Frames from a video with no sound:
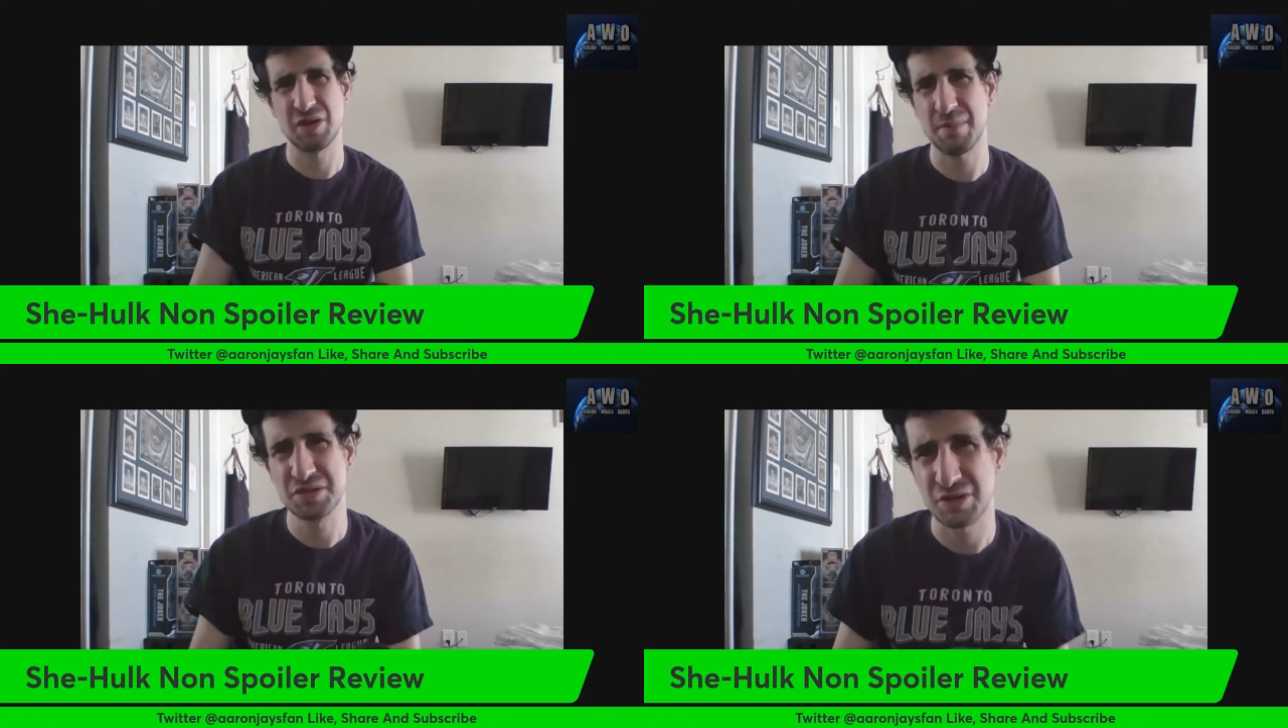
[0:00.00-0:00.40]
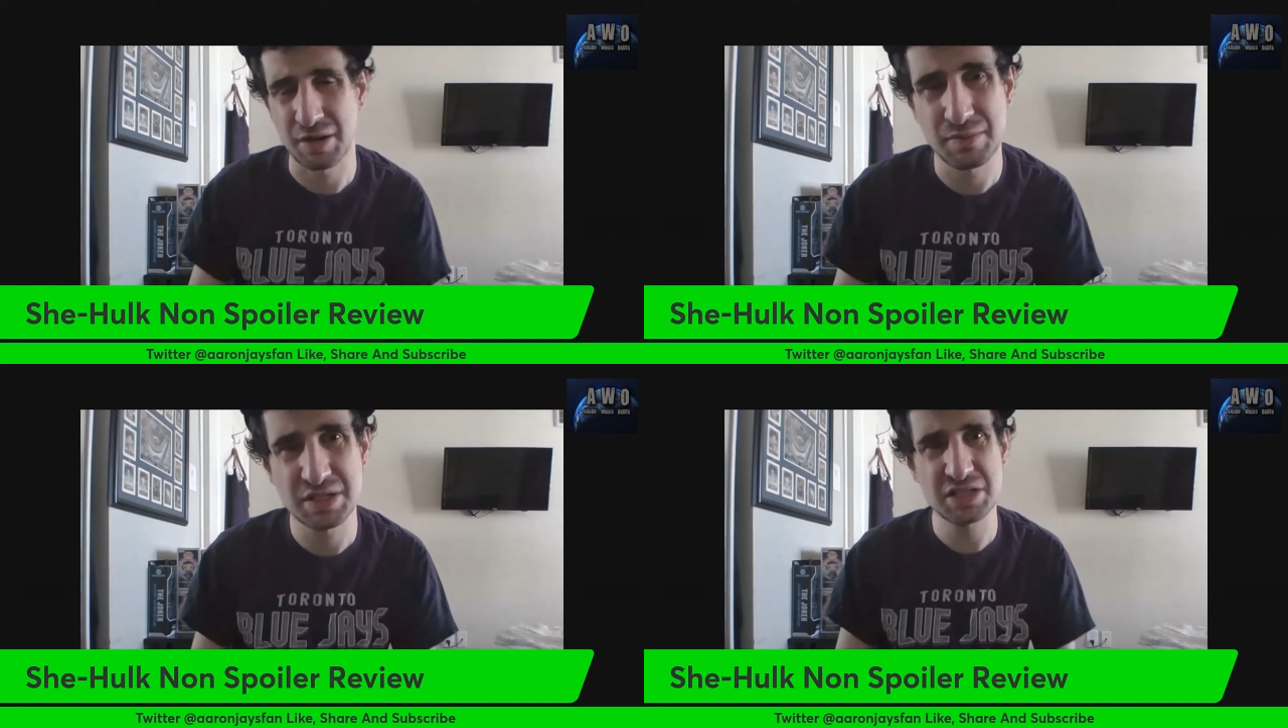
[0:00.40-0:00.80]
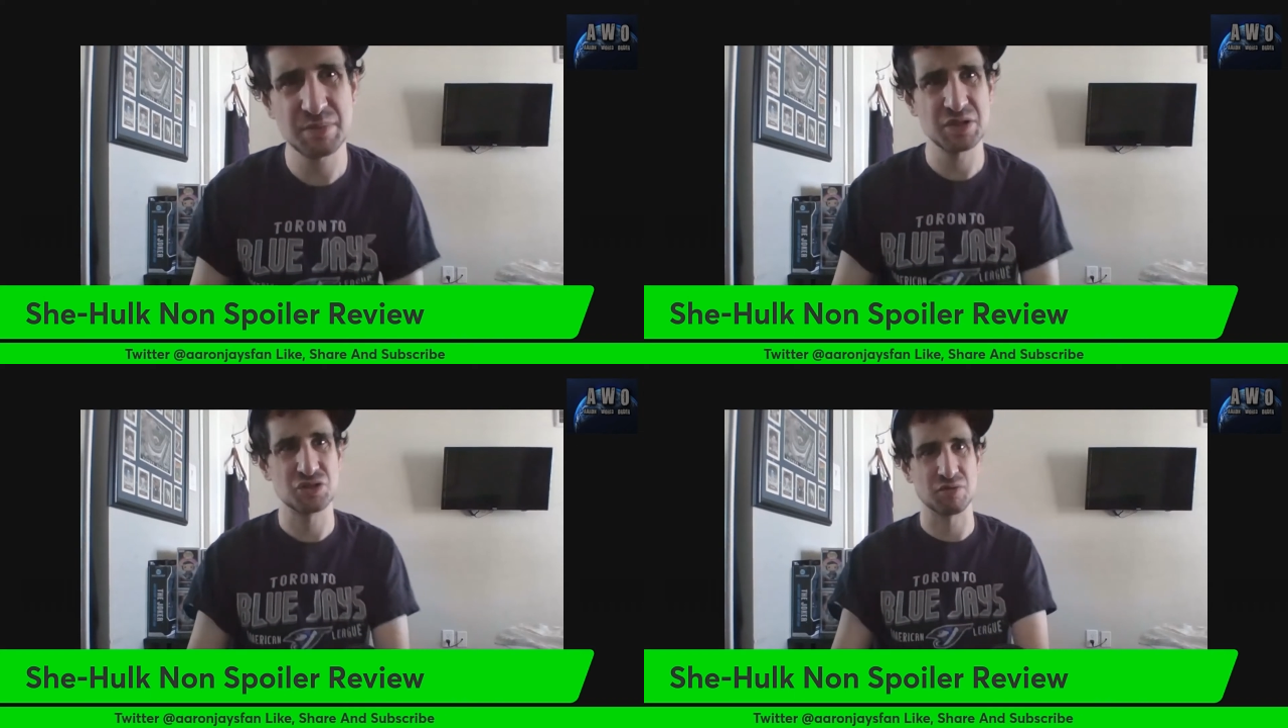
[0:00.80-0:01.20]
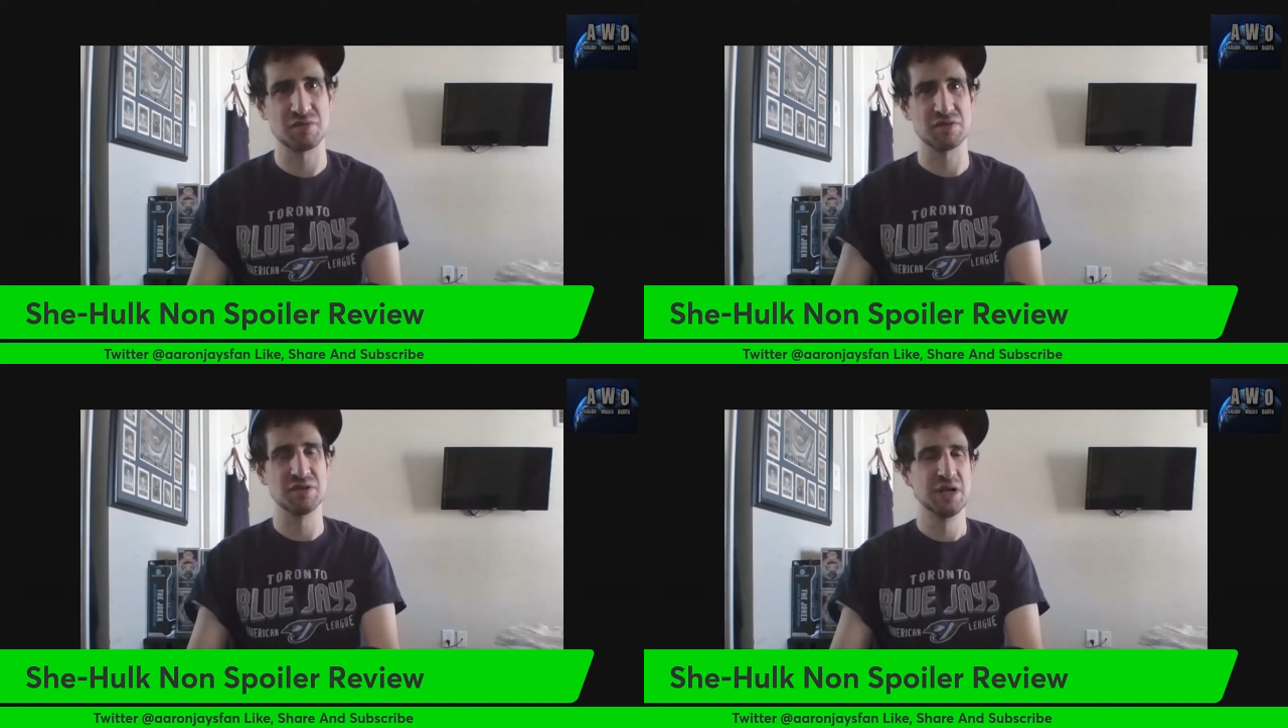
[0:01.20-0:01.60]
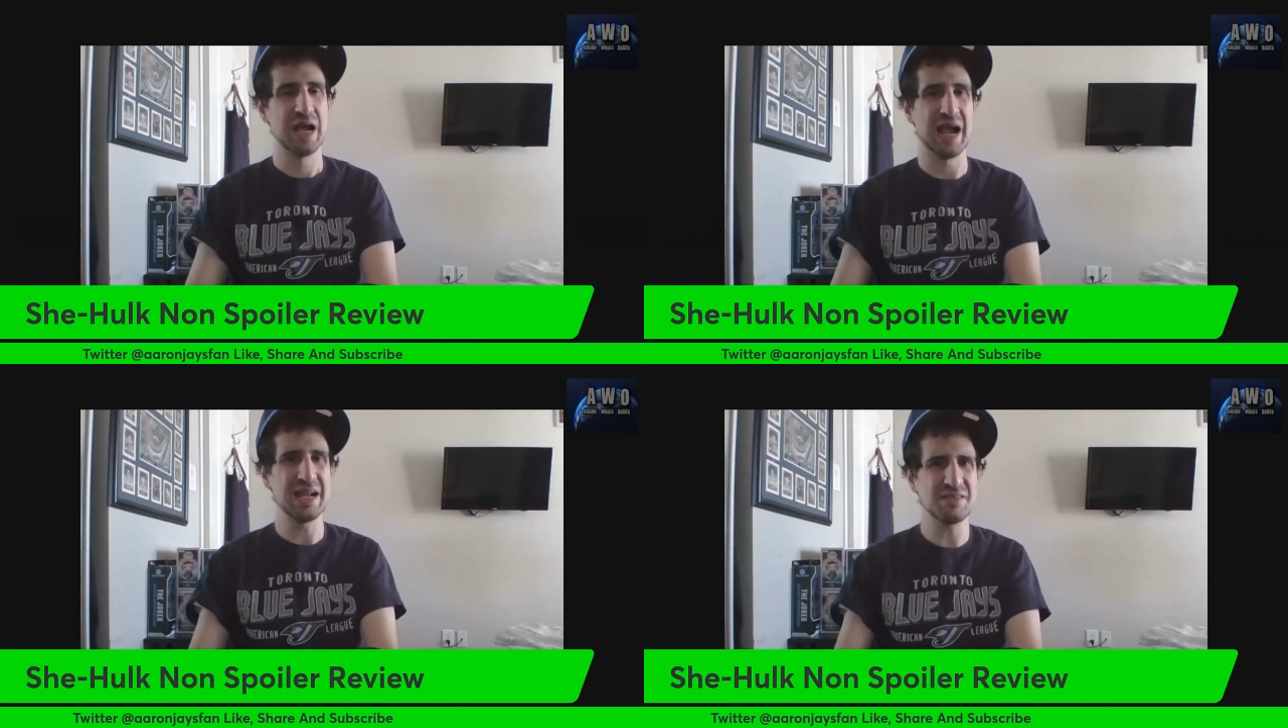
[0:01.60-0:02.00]
I'm sorry. This is going to be a short review.
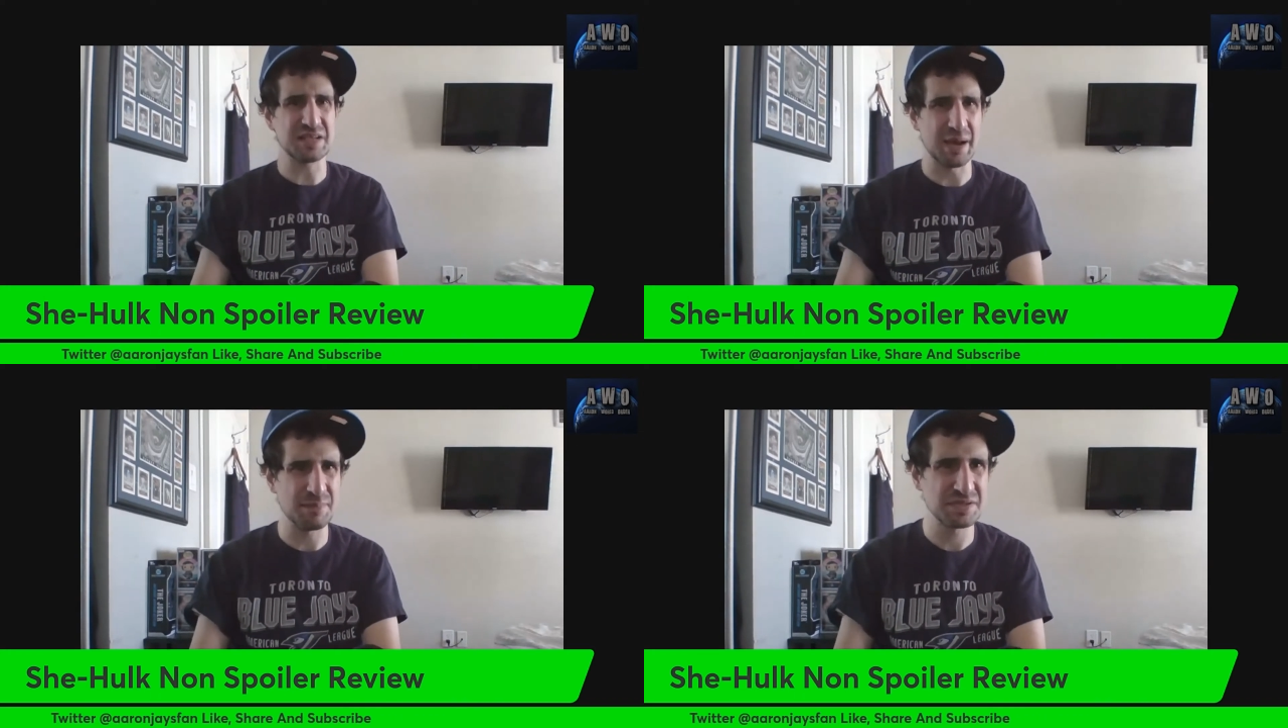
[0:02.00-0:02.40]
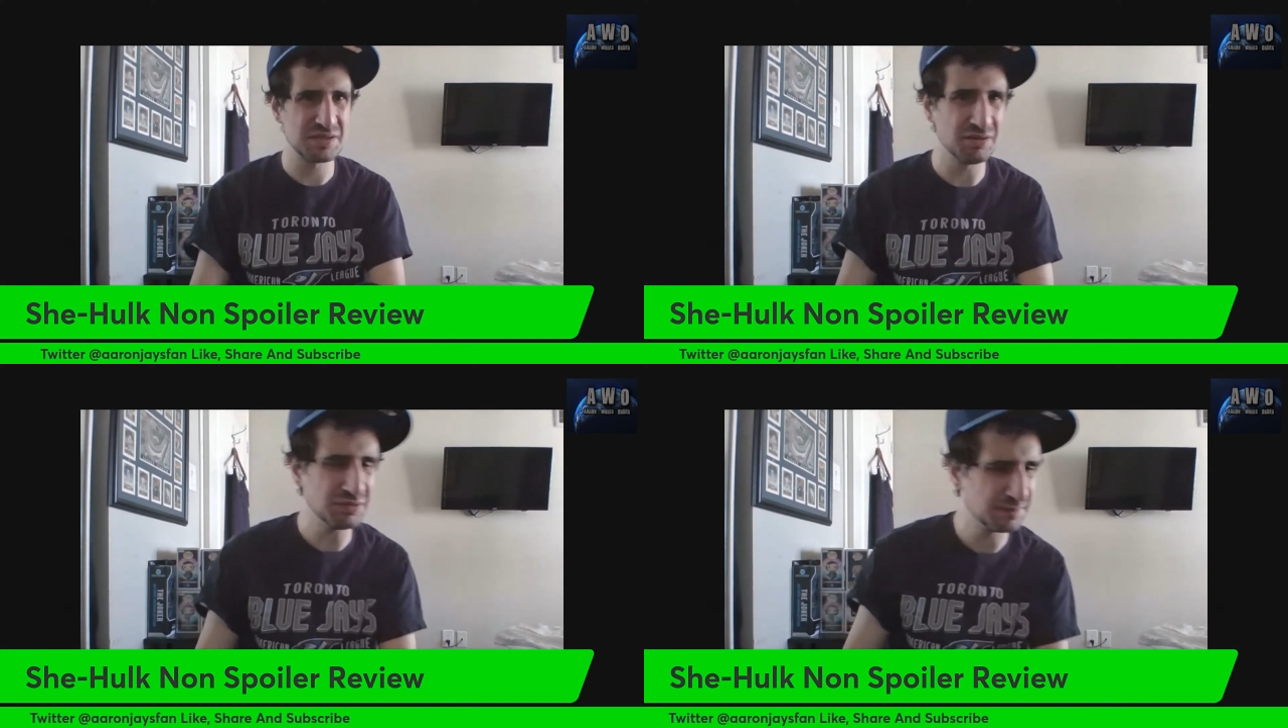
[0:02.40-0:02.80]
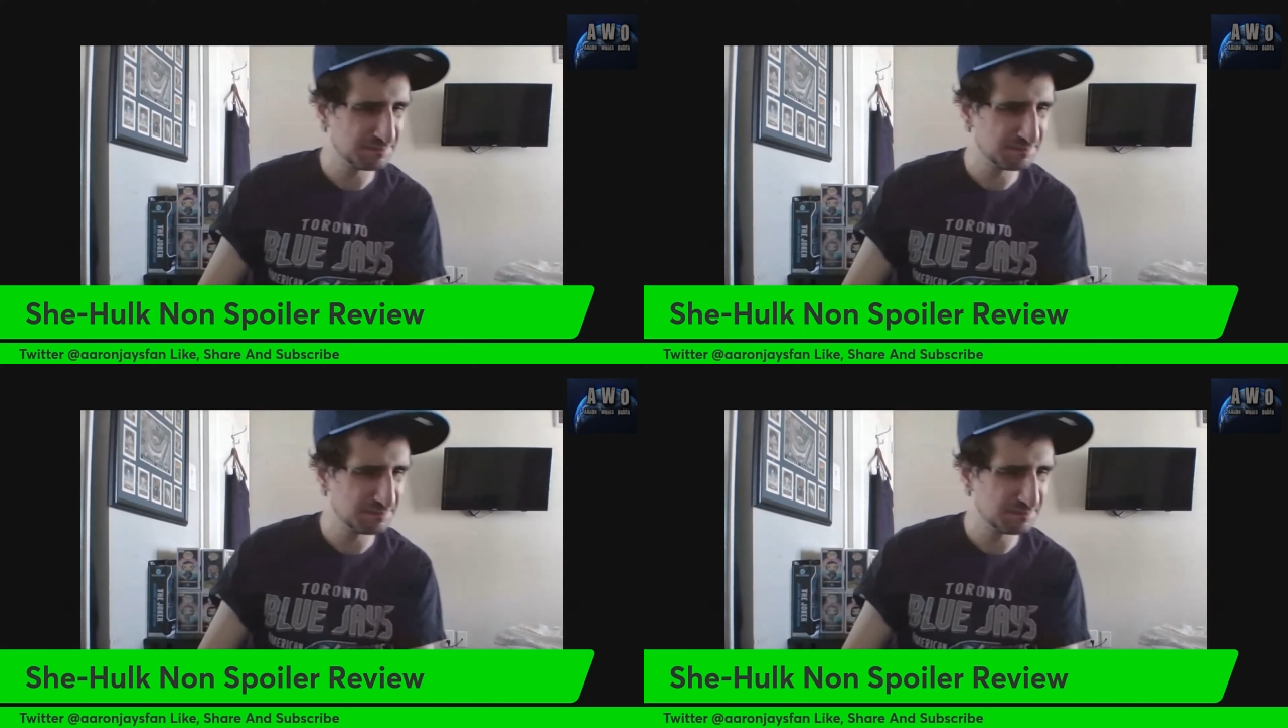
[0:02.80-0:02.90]
End of this episode,